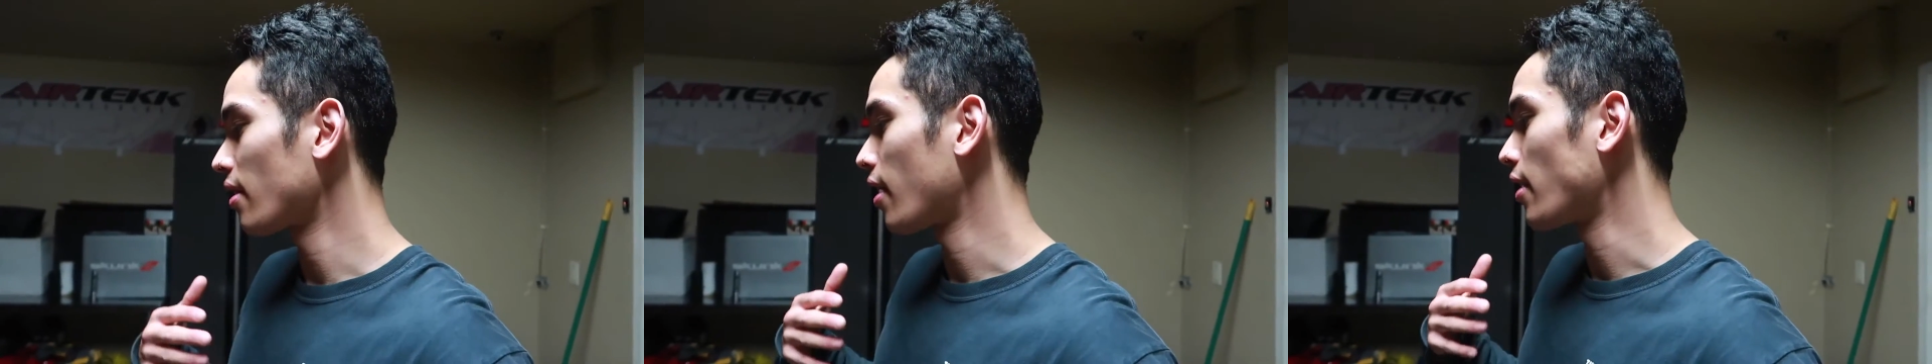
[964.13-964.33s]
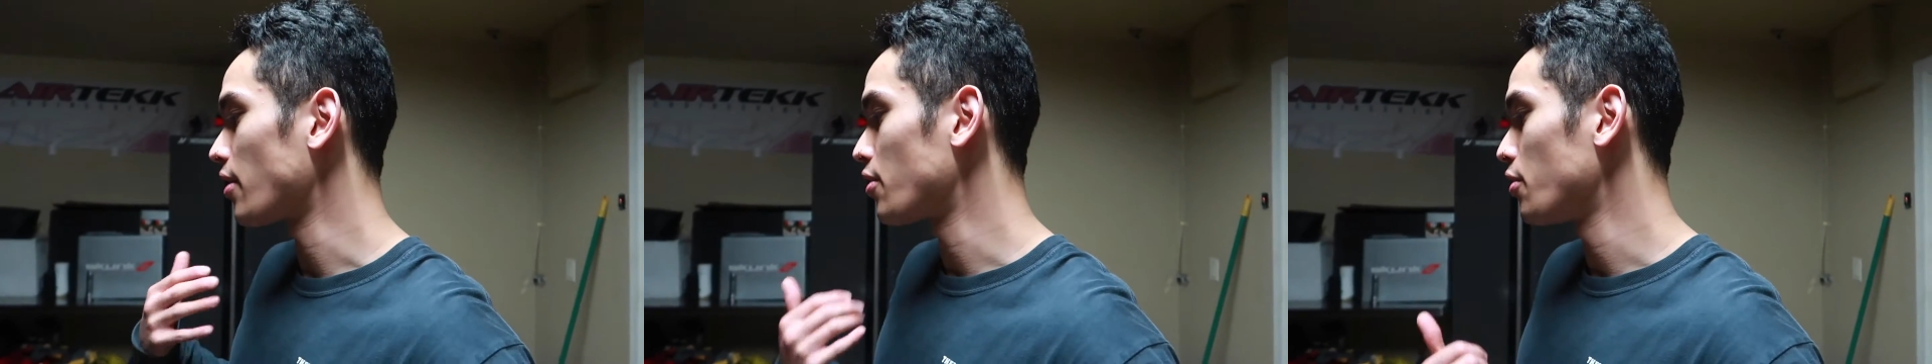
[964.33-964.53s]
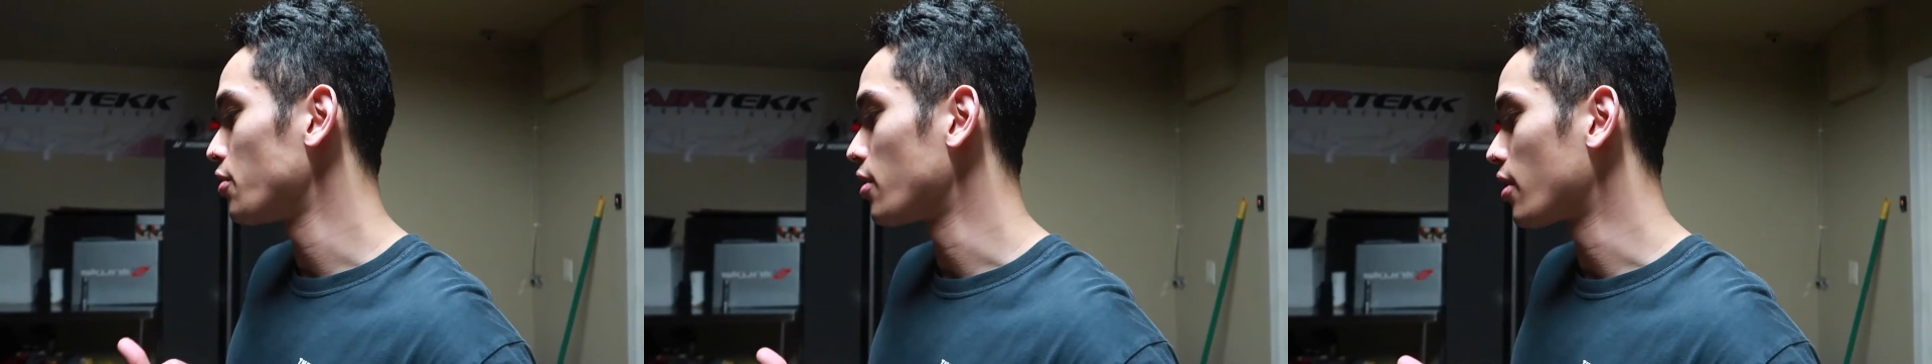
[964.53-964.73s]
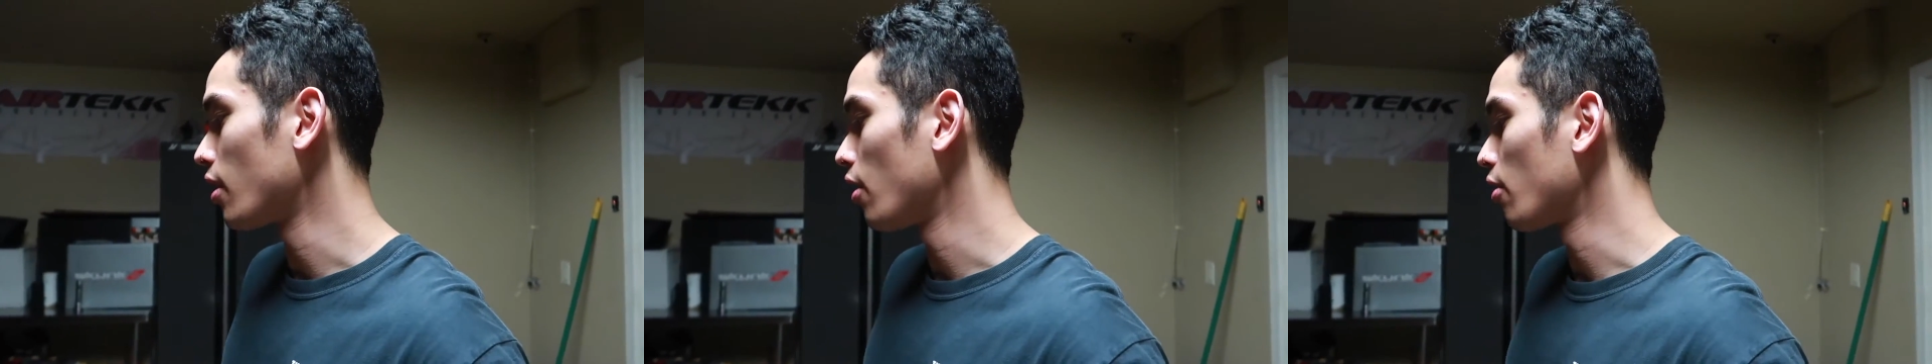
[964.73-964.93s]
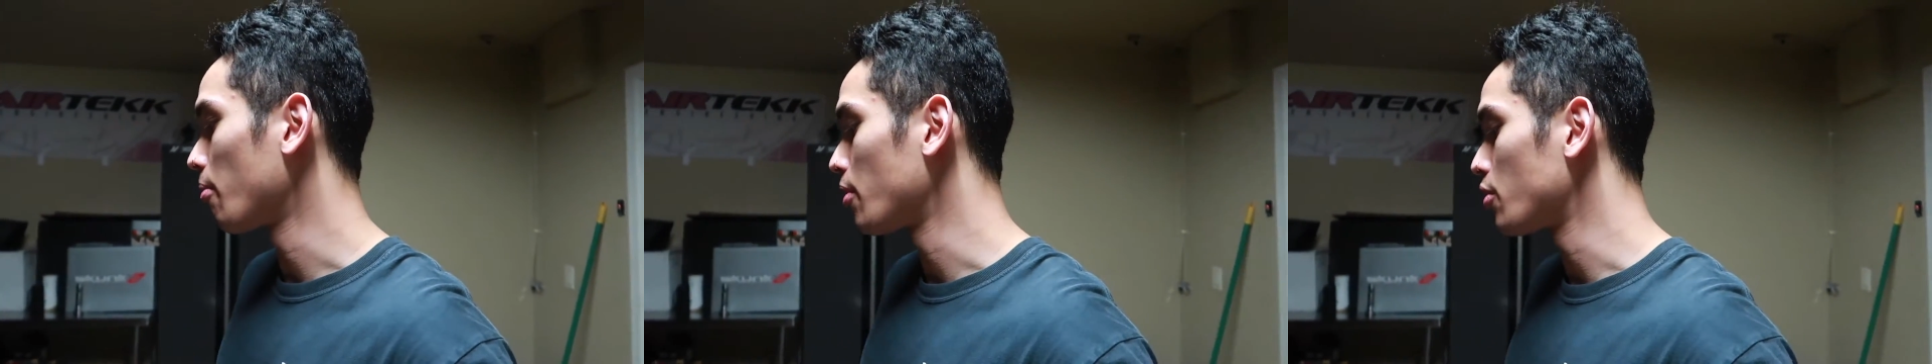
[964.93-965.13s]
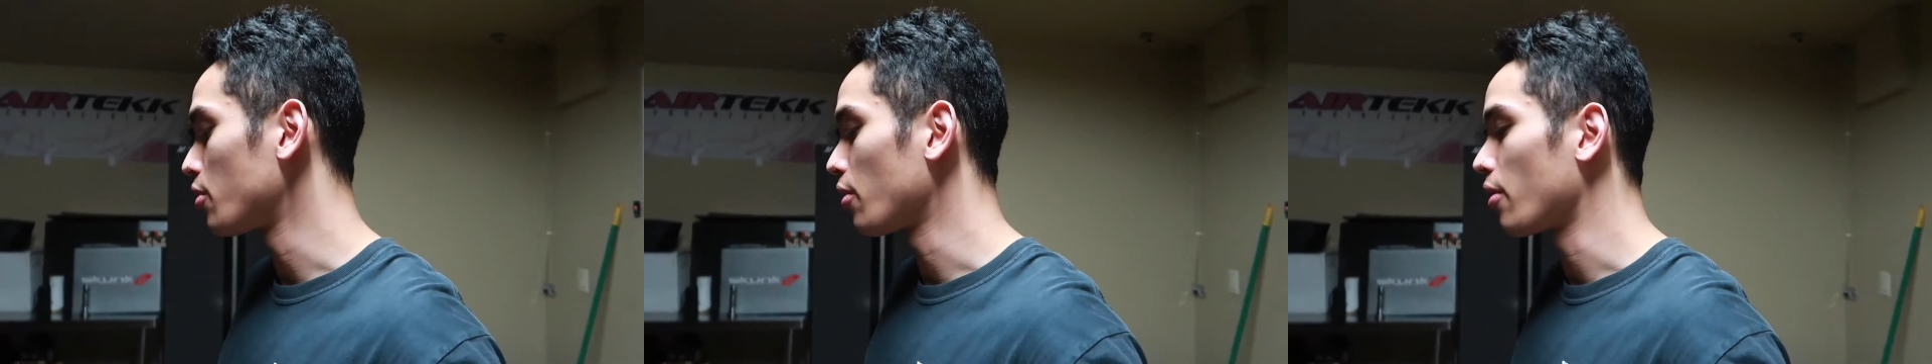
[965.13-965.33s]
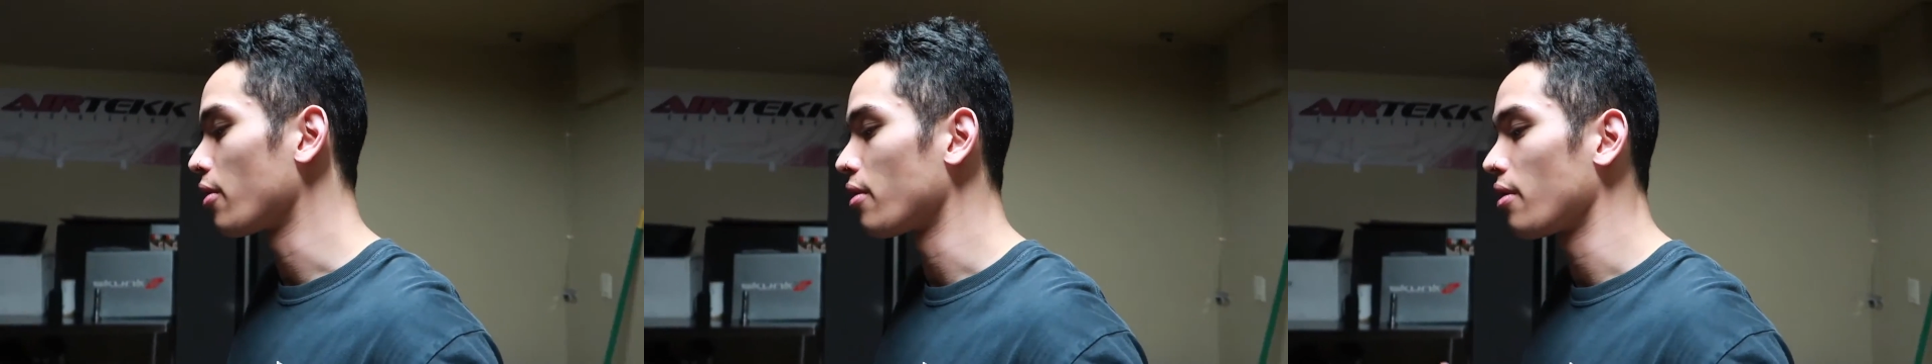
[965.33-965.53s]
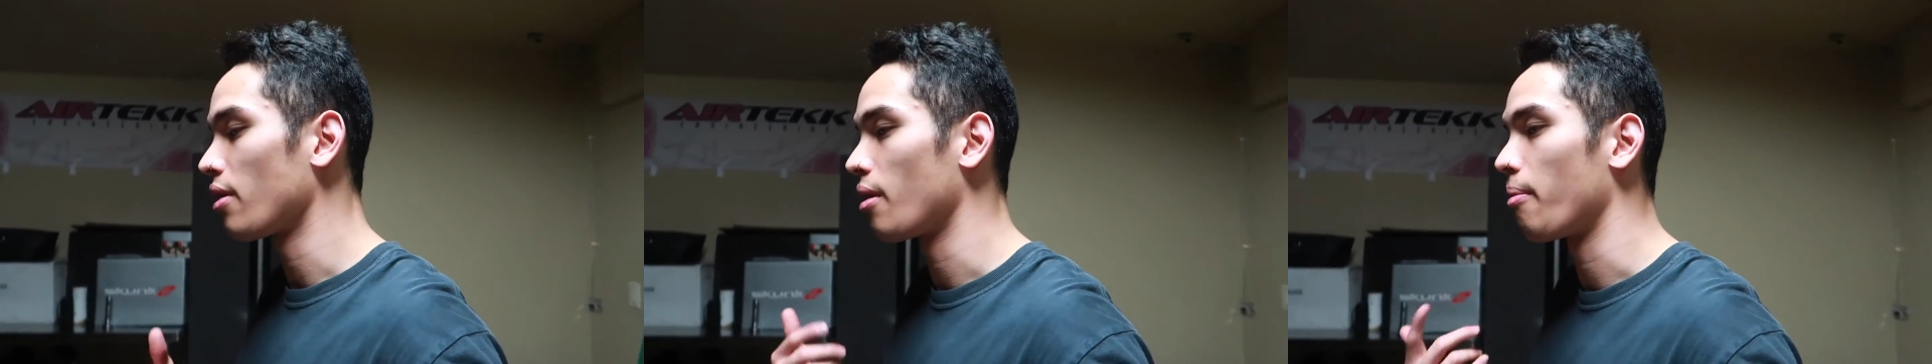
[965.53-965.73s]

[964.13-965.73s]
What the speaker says: Got to choose the color of my shirt,